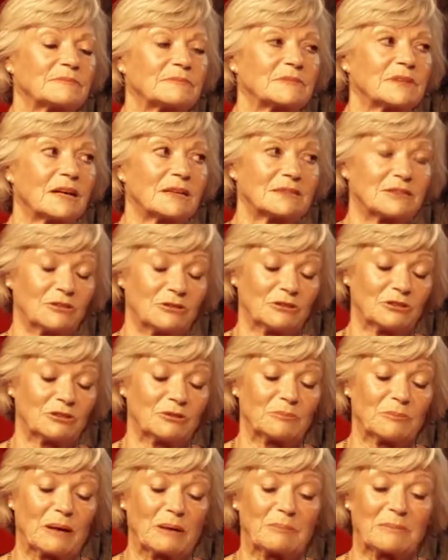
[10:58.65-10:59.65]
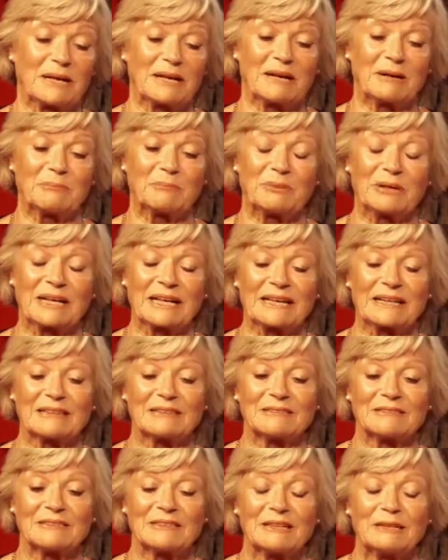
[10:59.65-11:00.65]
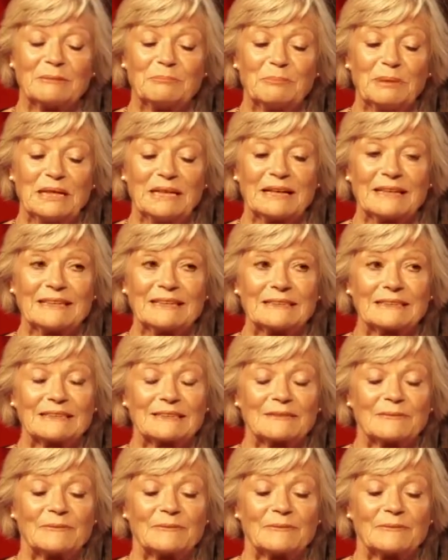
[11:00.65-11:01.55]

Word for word: I told you about my upbringing, be nice.